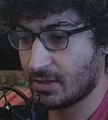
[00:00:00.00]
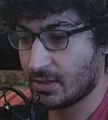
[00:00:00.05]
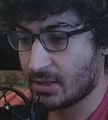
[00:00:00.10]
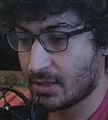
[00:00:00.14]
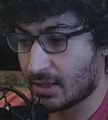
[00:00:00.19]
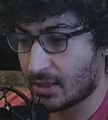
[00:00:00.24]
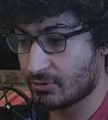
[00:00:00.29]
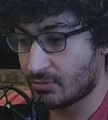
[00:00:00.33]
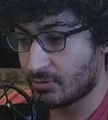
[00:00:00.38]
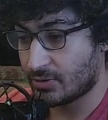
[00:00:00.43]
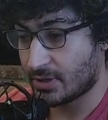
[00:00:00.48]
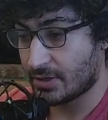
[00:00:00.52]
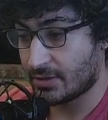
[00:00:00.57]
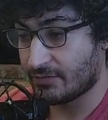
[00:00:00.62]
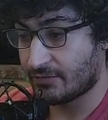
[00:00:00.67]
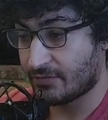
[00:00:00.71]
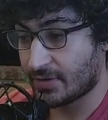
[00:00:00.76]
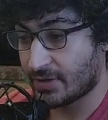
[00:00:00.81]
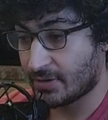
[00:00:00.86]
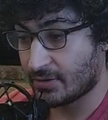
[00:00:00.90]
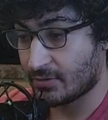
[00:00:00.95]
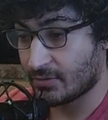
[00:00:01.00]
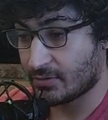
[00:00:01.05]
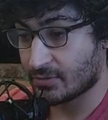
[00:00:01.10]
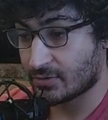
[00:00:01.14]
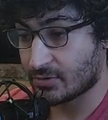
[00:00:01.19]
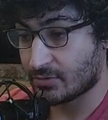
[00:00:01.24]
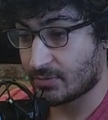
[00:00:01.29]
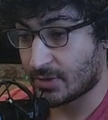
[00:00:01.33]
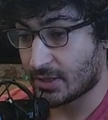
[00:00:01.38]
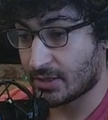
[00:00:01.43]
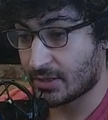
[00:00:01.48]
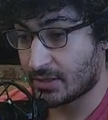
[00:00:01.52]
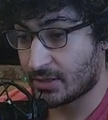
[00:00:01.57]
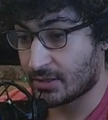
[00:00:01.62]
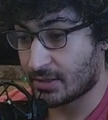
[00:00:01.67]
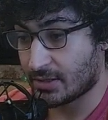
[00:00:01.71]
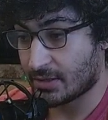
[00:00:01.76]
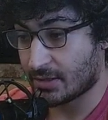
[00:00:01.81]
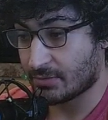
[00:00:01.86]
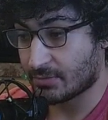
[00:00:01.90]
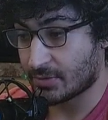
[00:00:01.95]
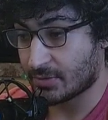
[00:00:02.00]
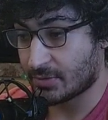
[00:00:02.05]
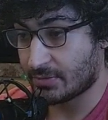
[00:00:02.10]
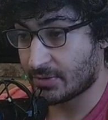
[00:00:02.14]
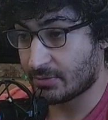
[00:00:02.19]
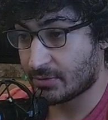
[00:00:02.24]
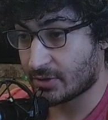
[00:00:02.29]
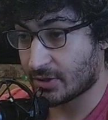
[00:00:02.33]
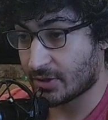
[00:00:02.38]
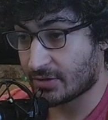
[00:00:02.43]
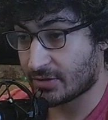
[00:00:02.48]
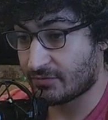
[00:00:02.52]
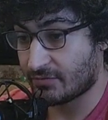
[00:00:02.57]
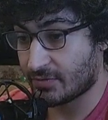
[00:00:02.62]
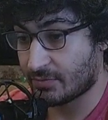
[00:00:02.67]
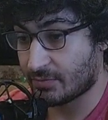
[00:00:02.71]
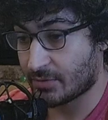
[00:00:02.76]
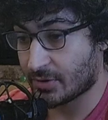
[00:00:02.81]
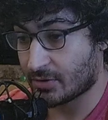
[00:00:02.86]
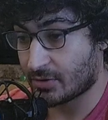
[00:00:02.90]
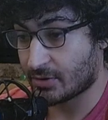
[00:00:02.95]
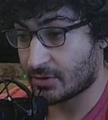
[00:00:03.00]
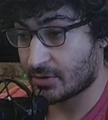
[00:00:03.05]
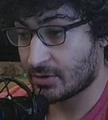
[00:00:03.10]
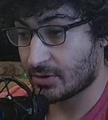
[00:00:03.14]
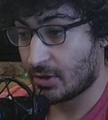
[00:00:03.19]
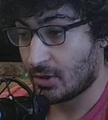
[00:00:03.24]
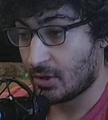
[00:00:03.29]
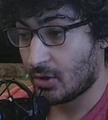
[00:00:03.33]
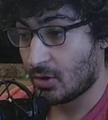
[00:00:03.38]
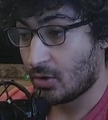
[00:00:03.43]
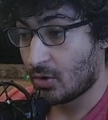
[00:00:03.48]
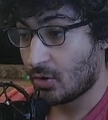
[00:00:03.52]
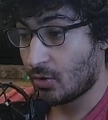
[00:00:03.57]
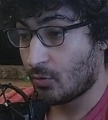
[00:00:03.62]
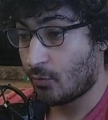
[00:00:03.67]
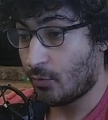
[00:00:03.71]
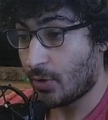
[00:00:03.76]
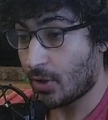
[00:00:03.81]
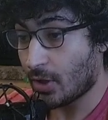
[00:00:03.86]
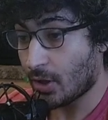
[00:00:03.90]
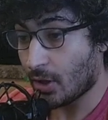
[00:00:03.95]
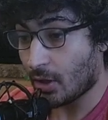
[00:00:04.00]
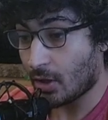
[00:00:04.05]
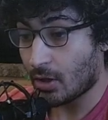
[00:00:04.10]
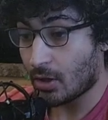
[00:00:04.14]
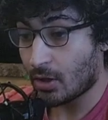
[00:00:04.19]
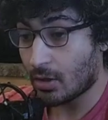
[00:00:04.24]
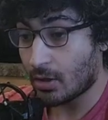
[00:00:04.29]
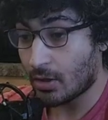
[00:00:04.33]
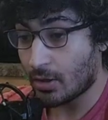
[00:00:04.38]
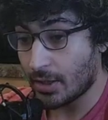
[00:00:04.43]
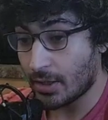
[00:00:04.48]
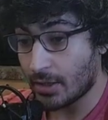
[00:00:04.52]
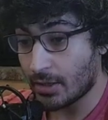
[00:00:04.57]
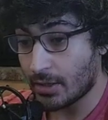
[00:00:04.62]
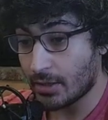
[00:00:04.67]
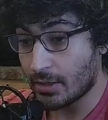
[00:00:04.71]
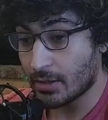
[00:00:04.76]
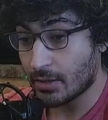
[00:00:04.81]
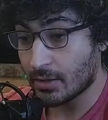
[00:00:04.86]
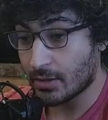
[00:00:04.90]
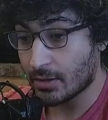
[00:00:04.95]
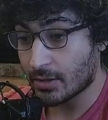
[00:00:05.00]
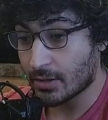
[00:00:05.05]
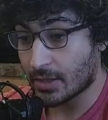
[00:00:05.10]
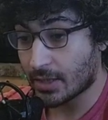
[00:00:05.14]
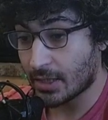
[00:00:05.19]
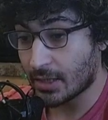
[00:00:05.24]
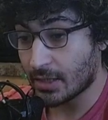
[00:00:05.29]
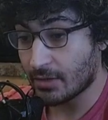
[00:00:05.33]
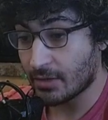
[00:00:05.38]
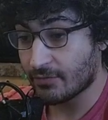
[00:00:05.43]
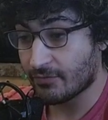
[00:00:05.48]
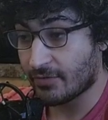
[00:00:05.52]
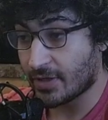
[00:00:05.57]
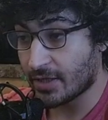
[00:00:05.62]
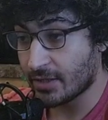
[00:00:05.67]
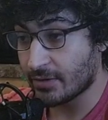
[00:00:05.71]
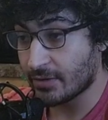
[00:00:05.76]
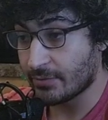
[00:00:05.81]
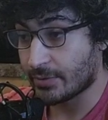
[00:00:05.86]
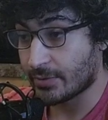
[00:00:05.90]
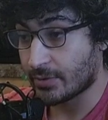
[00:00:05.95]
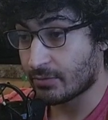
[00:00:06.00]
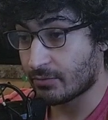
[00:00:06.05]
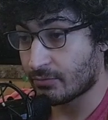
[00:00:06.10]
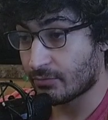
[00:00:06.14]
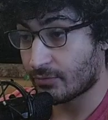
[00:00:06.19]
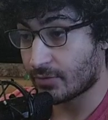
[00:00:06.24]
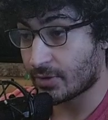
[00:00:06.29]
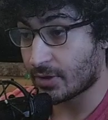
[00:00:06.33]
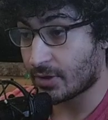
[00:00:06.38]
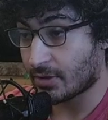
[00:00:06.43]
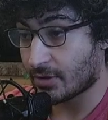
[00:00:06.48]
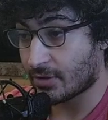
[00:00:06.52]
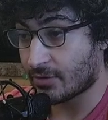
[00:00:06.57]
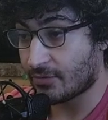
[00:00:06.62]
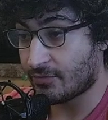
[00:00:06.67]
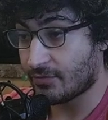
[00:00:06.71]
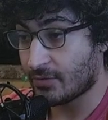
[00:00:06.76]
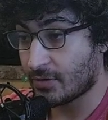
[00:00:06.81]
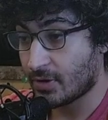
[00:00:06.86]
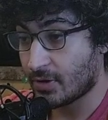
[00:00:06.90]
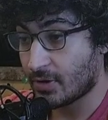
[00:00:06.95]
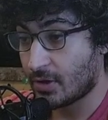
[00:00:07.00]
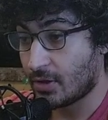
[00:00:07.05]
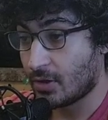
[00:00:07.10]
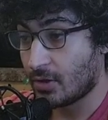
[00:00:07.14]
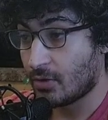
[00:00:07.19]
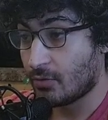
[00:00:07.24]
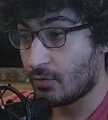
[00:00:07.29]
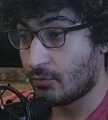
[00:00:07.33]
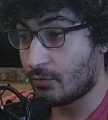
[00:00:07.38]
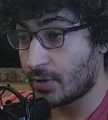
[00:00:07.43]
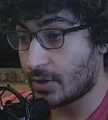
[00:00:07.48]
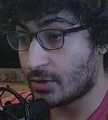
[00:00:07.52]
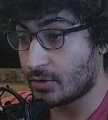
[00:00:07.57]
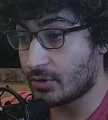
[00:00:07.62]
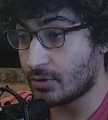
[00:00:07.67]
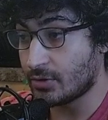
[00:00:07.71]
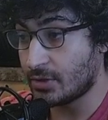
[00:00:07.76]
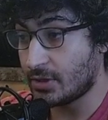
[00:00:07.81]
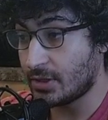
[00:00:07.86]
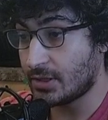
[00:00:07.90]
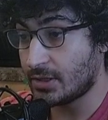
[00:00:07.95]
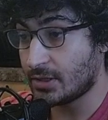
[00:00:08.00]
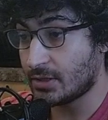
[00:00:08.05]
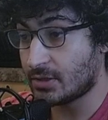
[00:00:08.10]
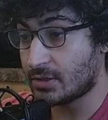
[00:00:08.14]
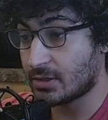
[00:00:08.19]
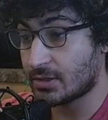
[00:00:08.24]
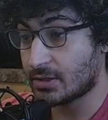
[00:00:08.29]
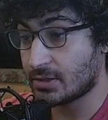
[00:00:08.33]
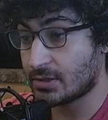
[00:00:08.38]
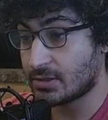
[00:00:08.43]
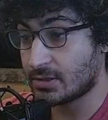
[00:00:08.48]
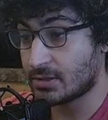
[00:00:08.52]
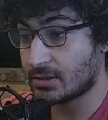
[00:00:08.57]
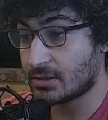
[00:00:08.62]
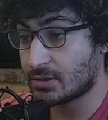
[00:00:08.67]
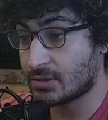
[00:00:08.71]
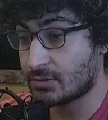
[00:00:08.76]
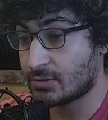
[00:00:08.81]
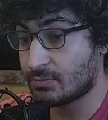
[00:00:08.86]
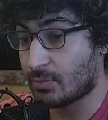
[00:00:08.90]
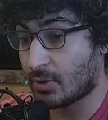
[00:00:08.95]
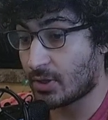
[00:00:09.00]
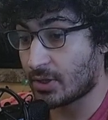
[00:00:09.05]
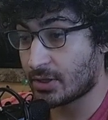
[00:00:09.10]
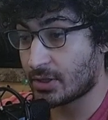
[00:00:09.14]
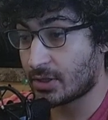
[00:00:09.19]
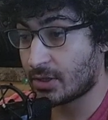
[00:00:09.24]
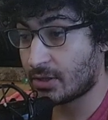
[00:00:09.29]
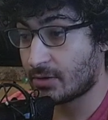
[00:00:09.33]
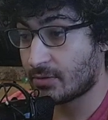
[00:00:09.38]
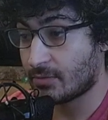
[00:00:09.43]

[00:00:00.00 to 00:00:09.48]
I do get an event though, so I'm gonna be able to activate my card. We are king viable. We could eat his Bonnie.